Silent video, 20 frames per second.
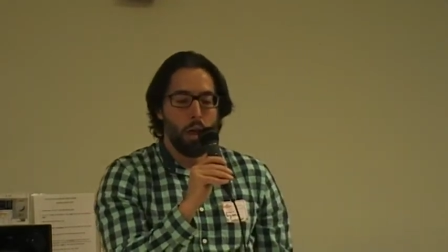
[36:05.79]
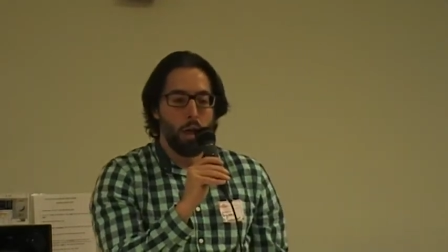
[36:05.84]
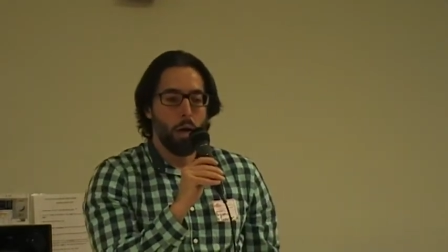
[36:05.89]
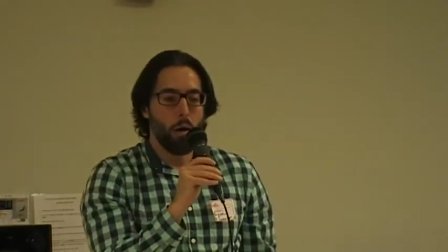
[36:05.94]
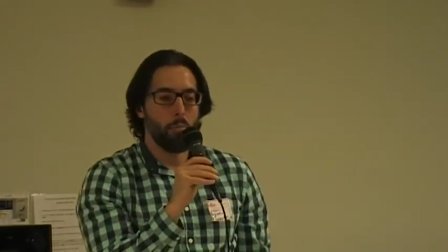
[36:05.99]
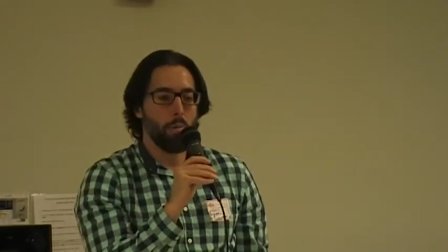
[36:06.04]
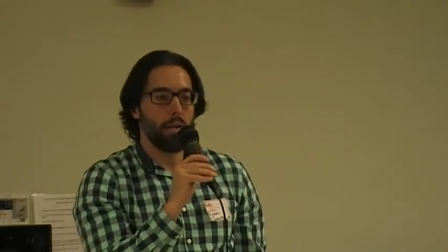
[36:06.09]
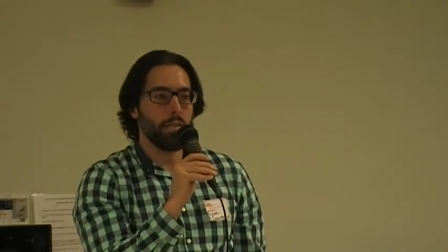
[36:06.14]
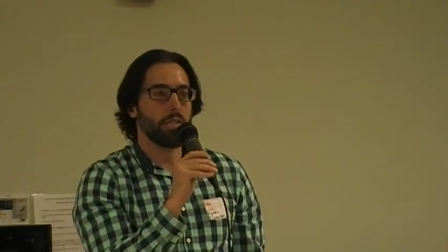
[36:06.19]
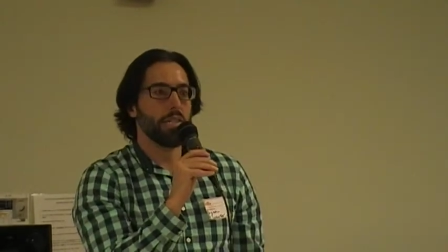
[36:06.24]
uh,
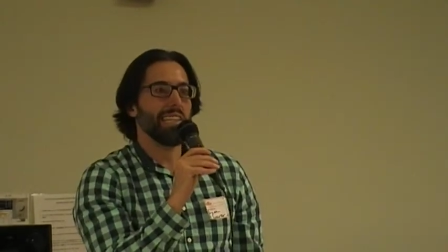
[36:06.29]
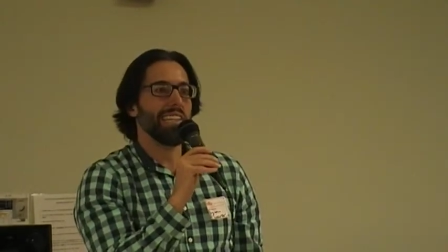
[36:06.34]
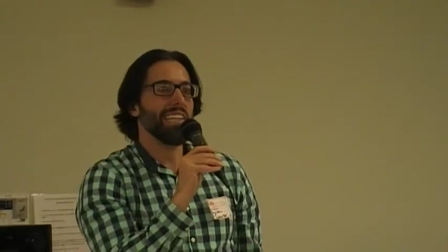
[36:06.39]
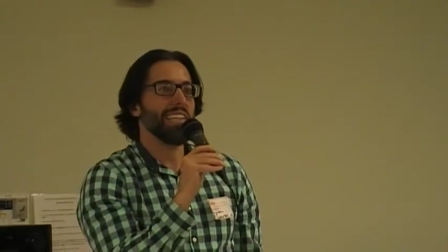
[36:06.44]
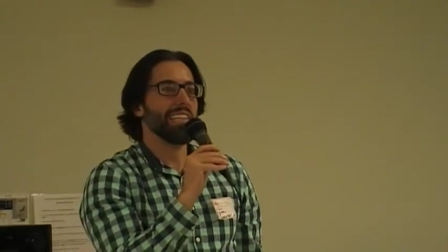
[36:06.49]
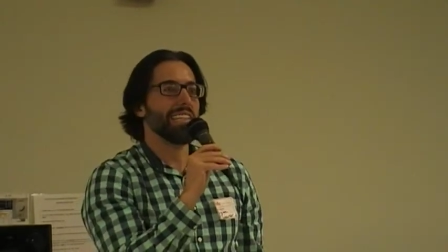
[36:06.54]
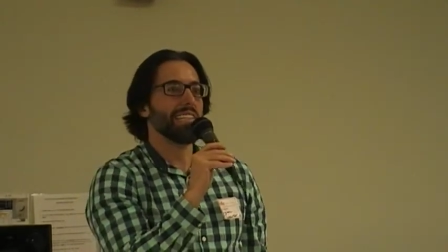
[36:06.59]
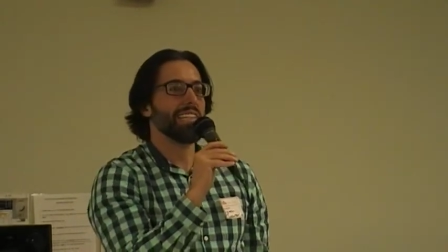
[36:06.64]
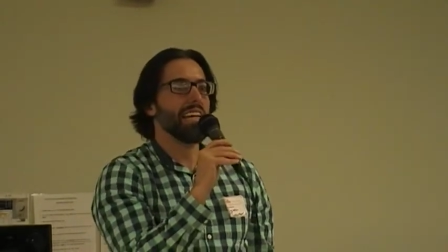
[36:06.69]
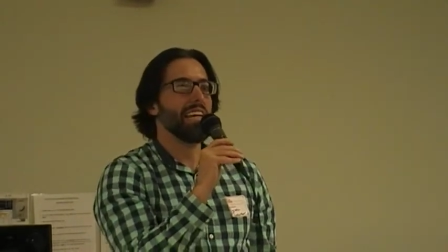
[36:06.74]
basically
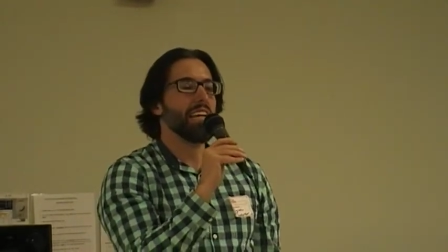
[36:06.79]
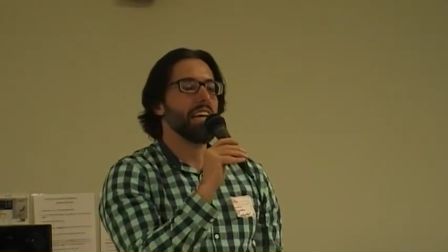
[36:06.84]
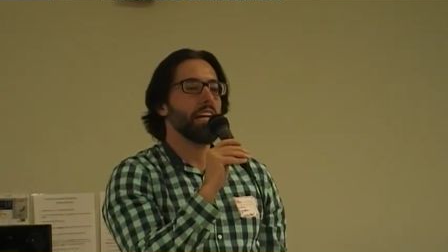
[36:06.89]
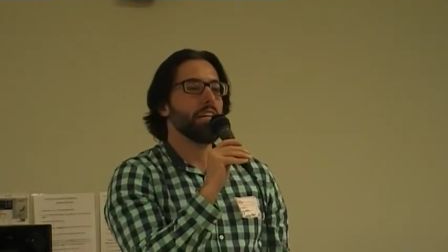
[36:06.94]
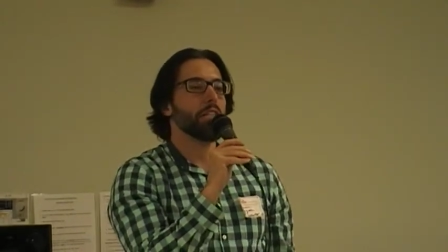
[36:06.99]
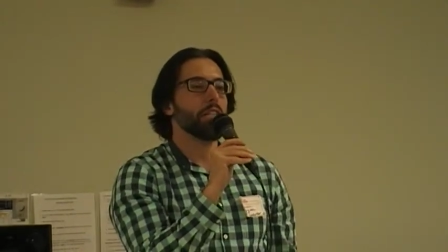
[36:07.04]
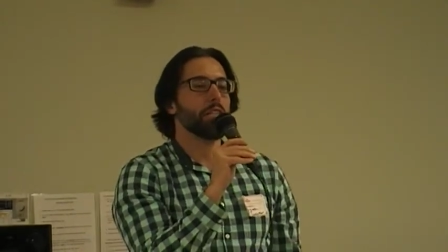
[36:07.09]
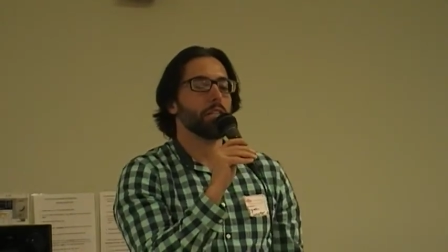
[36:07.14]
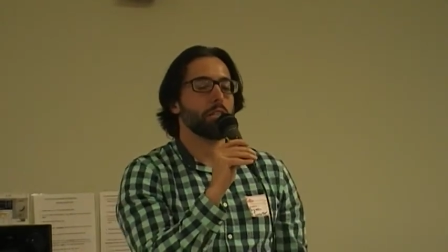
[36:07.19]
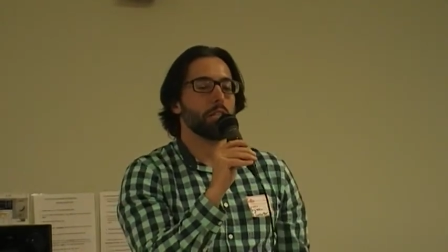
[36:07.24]
the state
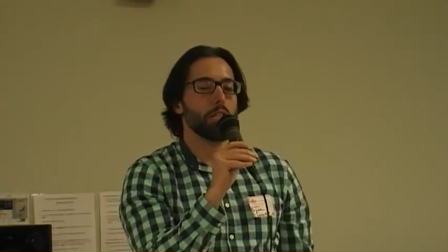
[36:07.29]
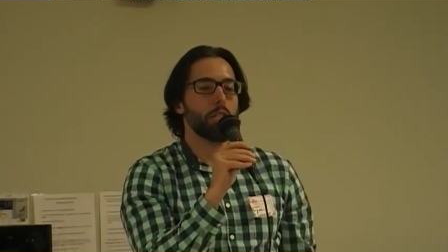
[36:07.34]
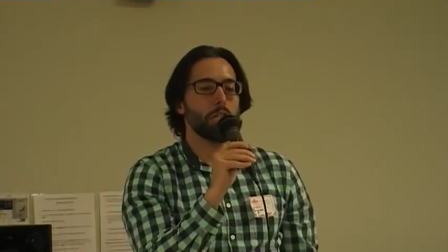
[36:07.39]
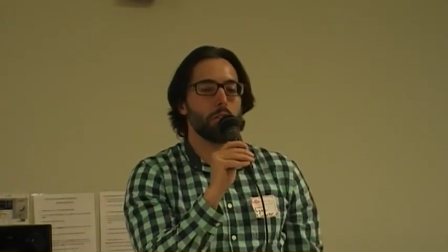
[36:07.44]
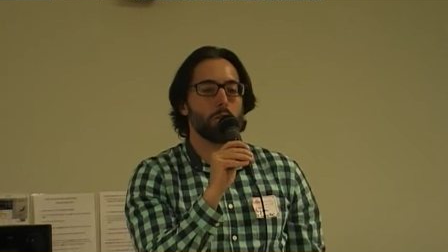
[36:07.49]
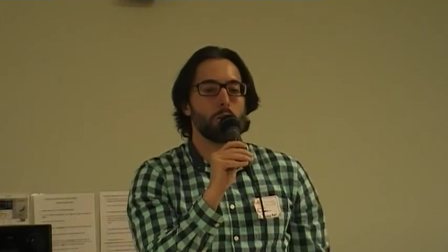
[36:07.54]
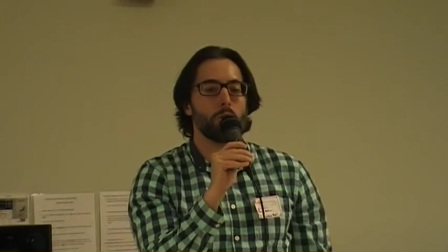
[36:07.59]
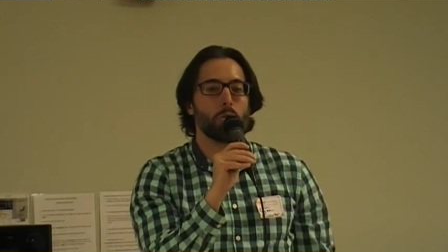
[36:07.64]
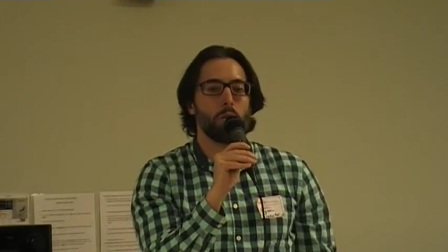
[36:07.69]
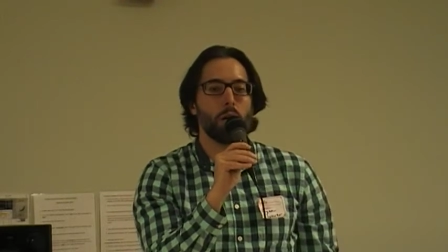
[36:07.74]

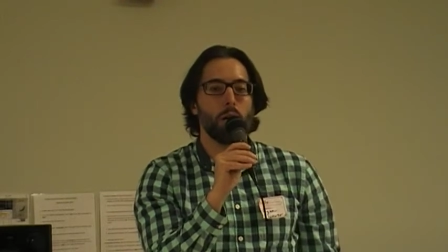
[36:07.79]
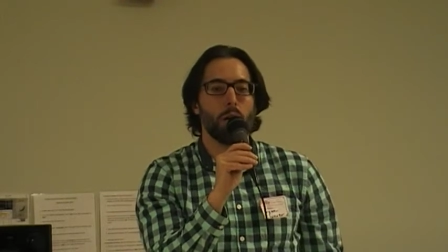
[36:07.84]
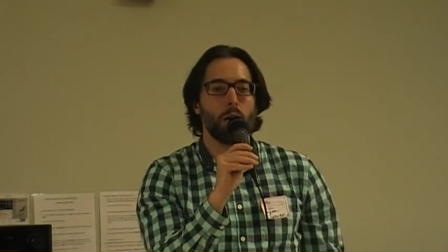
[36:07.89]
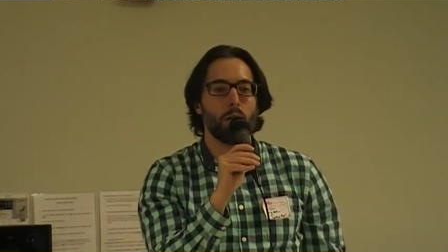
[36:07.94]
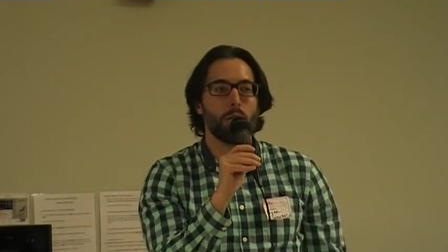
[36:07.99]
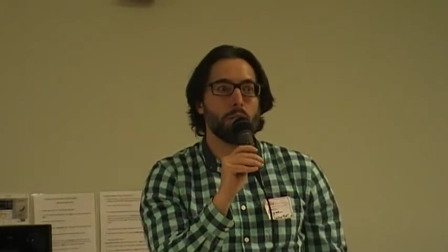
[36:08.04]
agencies uh,